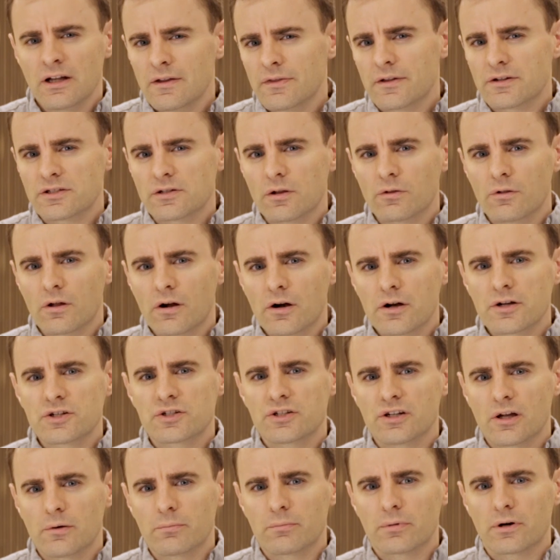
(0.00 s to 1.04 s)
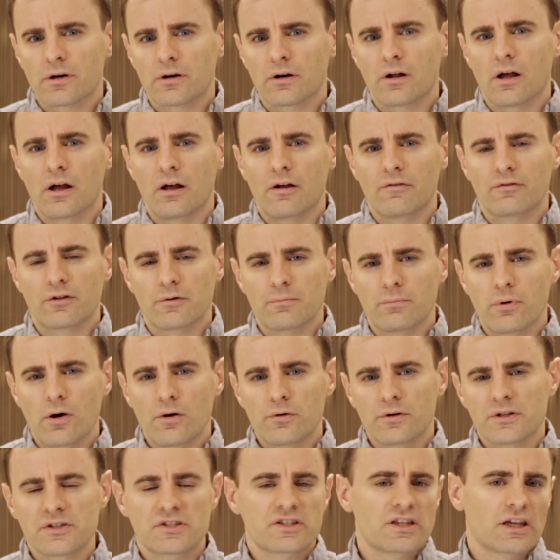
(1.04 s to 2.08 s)
There's a large number of
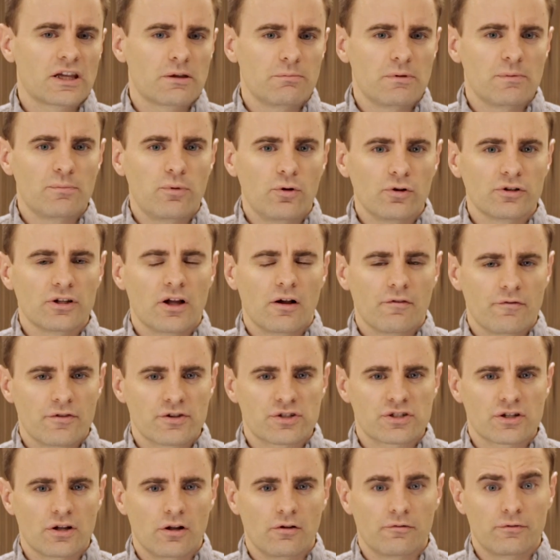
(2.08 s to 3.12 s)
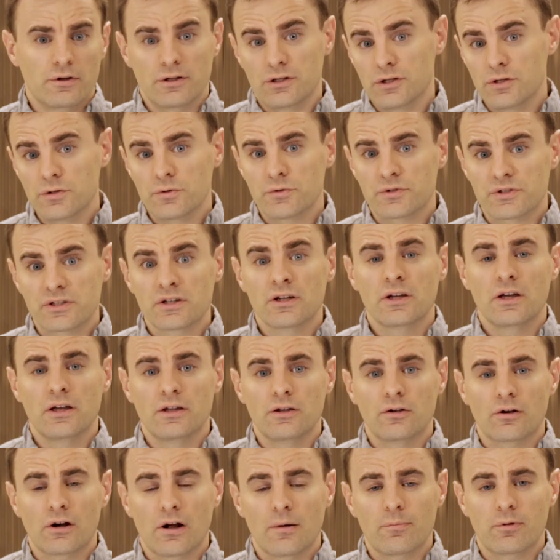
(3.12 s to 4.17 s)
components that can be pulled off the shelf and used in
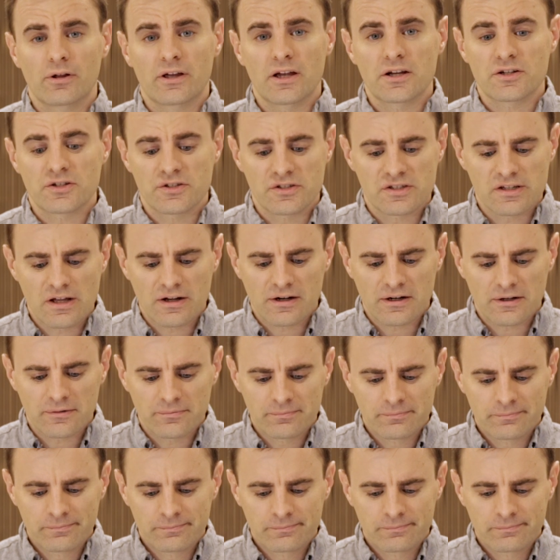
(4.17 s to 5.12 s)
your application setting.